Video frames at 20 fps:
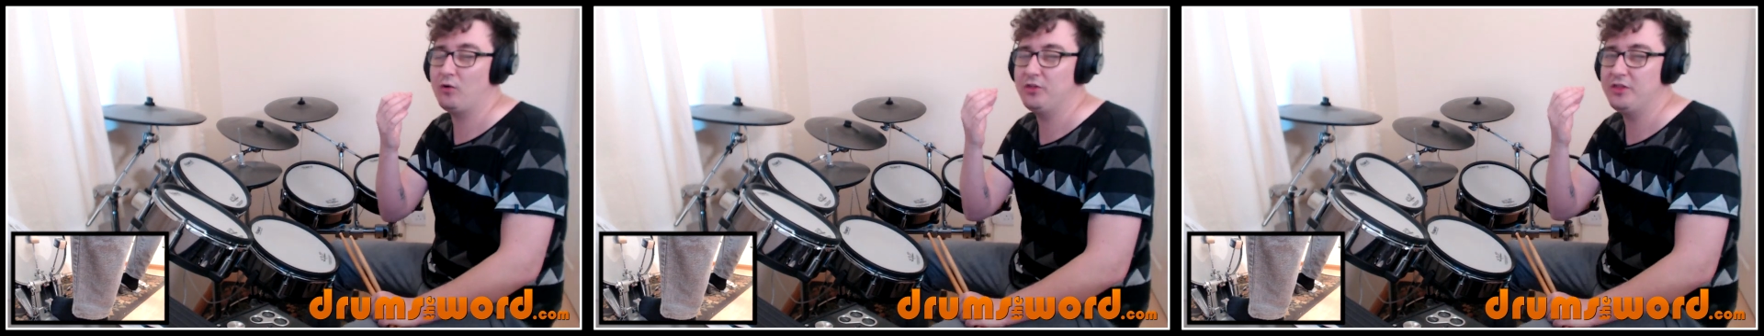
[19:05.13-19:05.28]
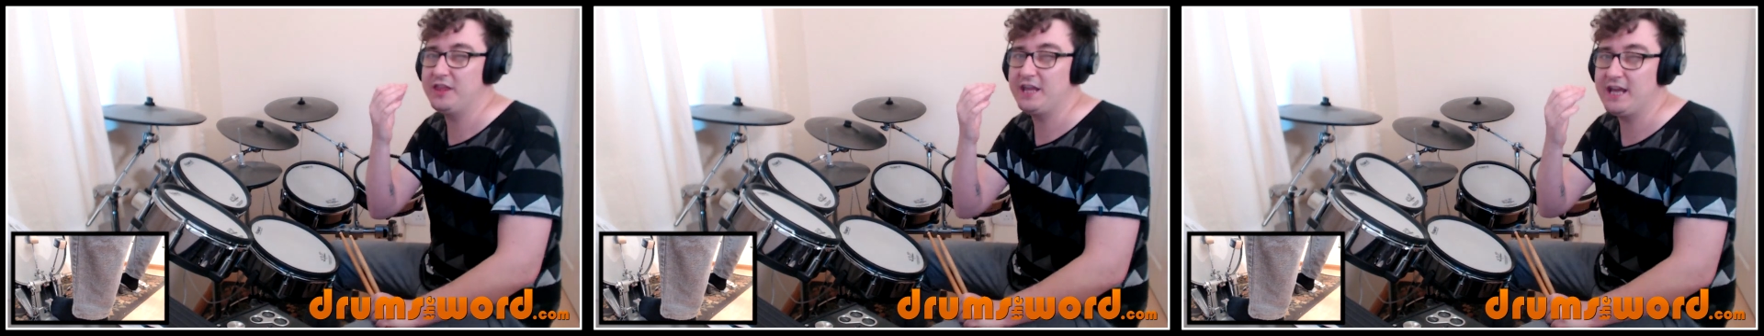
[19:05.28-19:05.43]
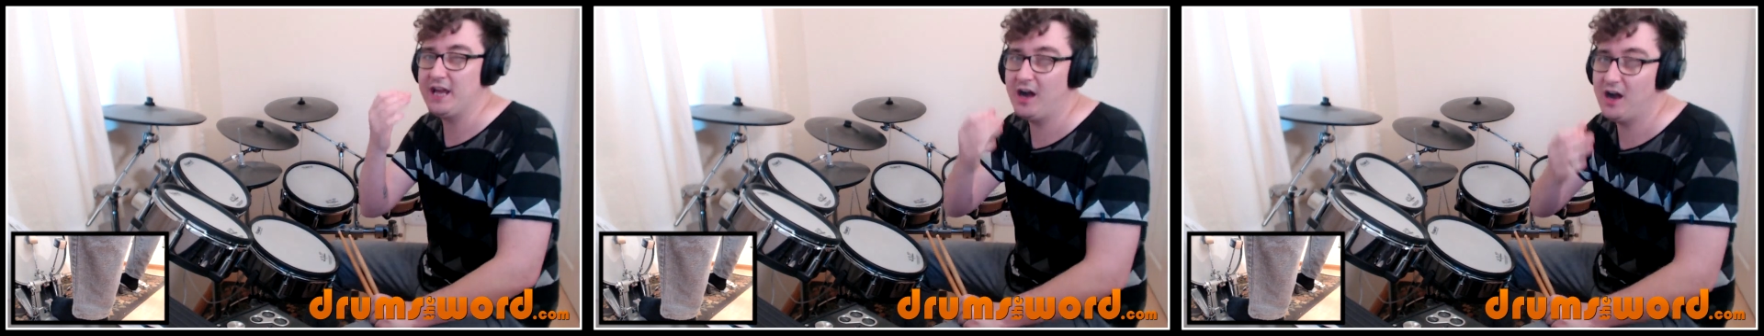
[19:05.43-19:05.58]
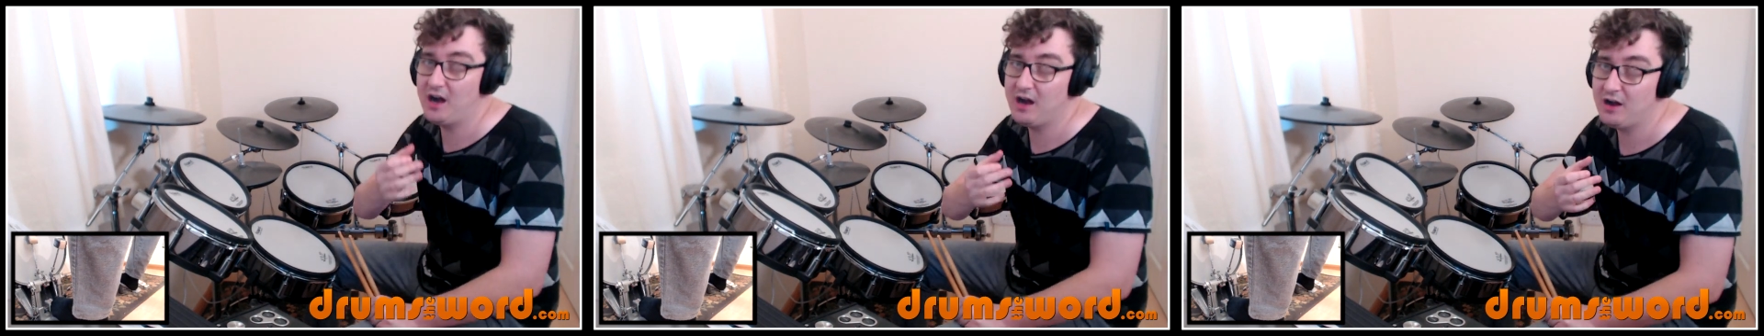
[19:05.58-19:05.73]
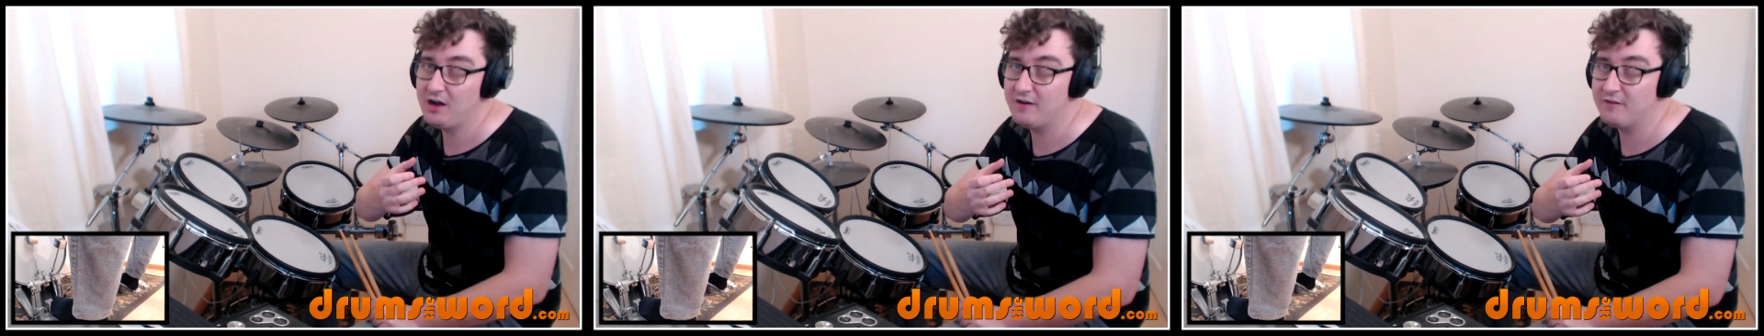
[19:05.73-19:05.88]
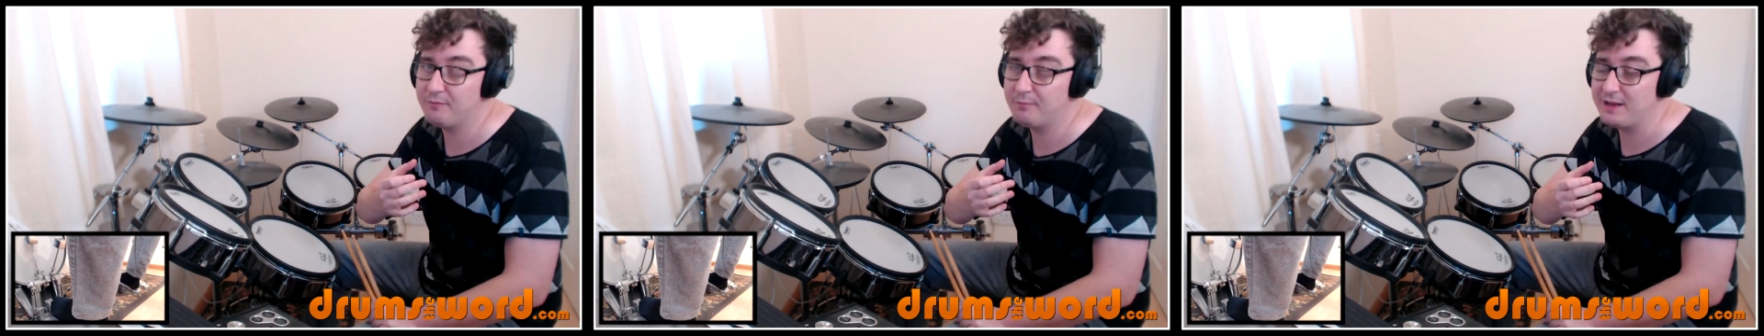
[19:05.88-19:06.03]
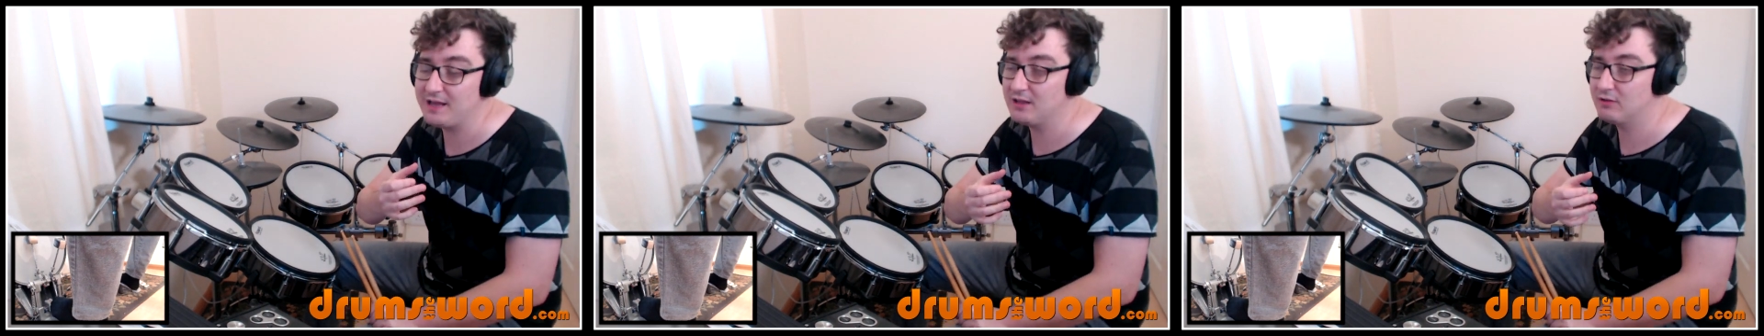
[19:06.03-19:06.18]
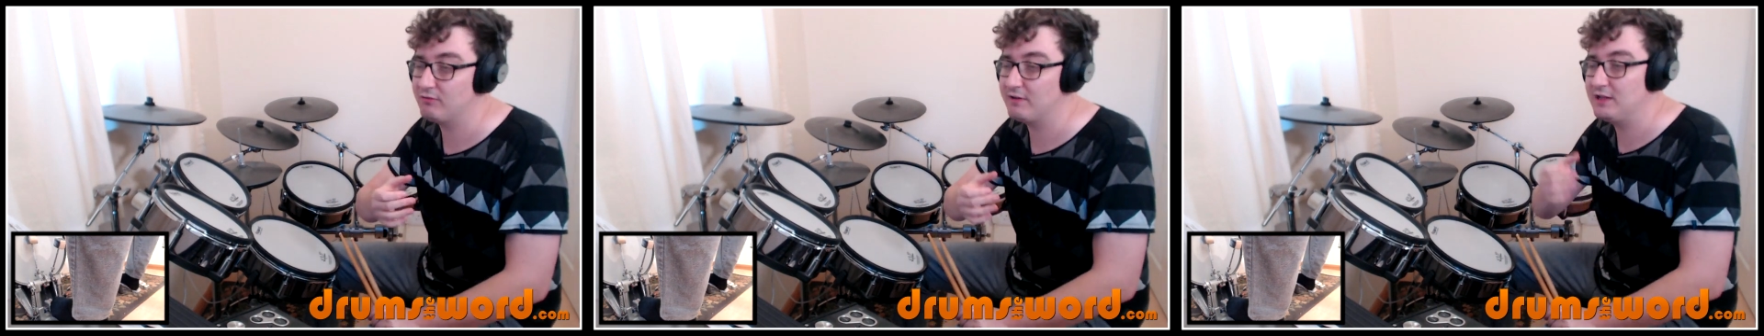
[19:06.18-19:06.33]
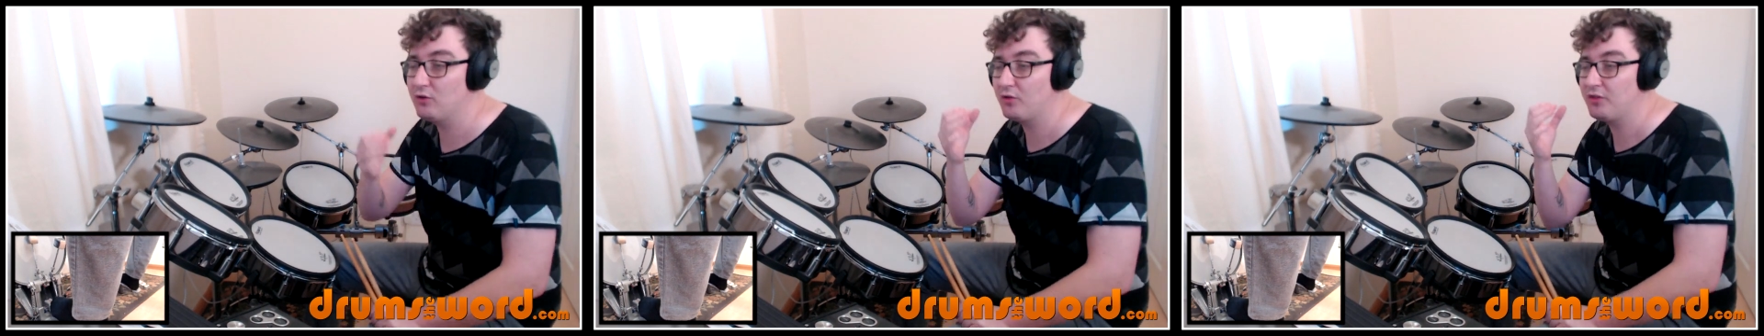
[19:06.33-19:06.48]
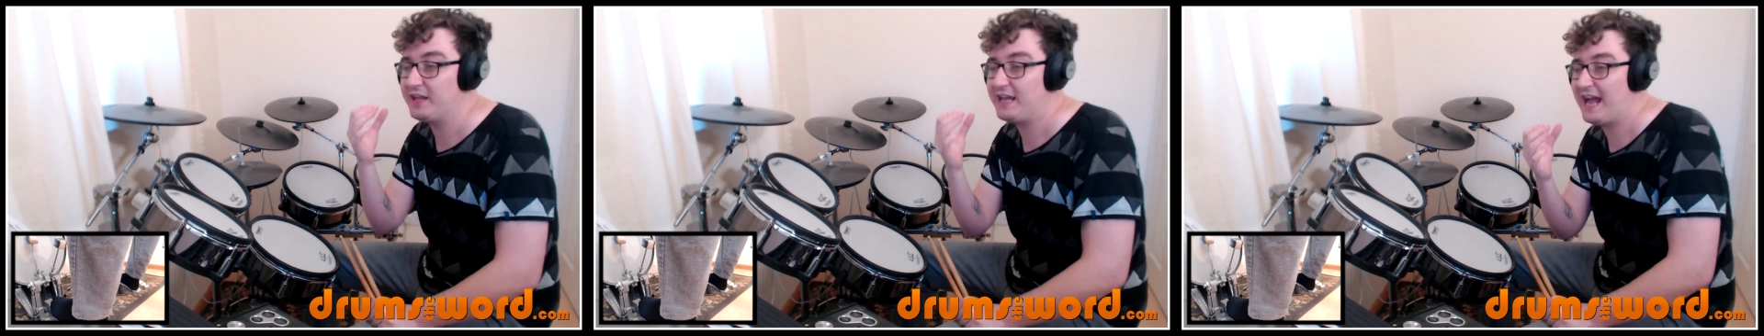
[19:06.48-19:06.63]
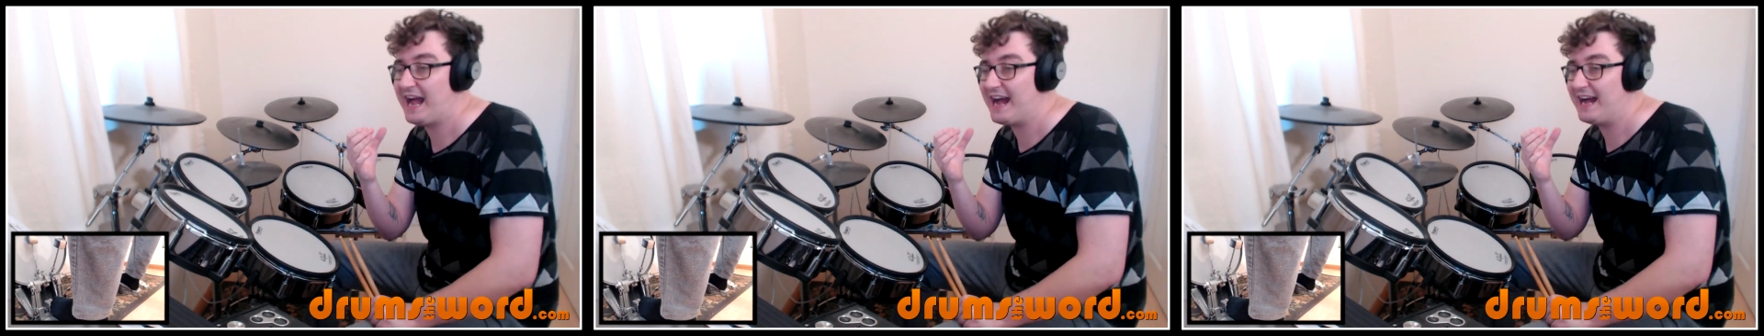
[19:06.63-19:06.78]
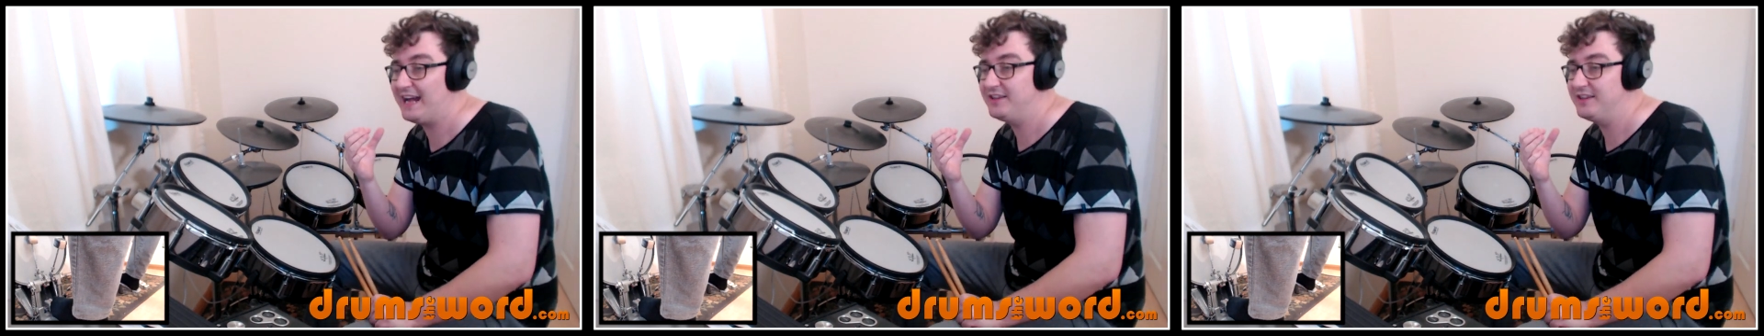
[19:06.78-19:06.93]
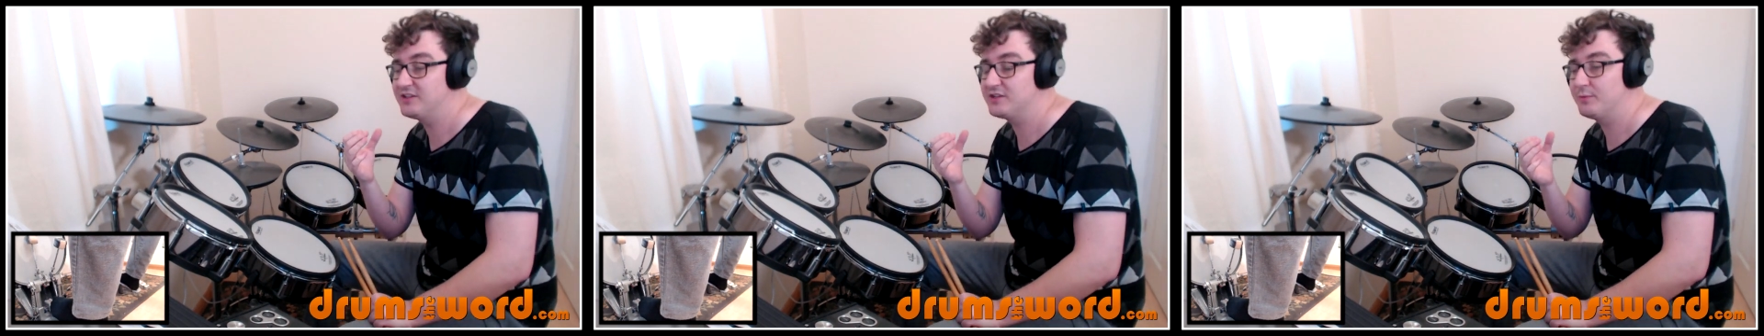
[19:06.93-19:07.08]
on the uh of beat three, not the
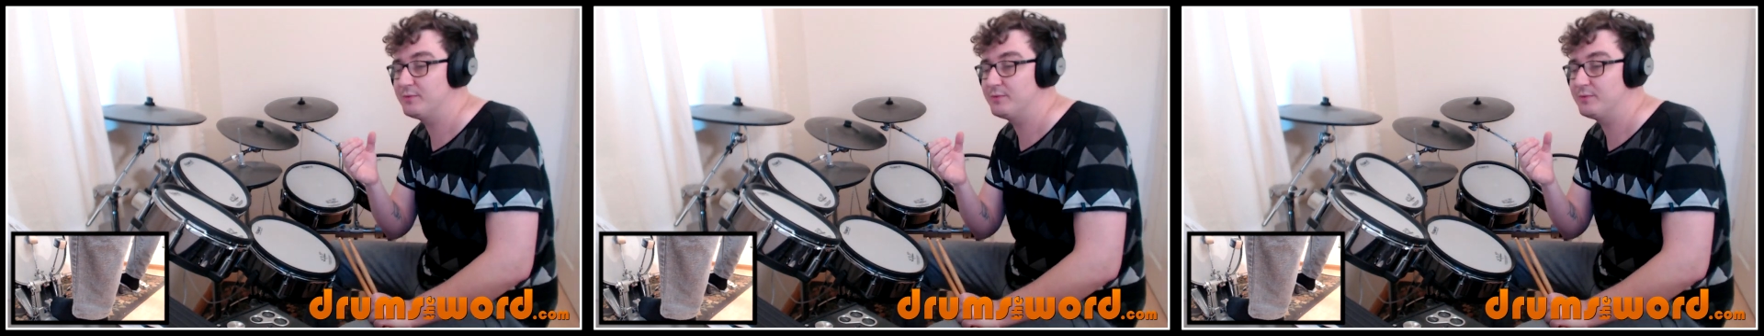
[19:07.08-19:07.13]
and.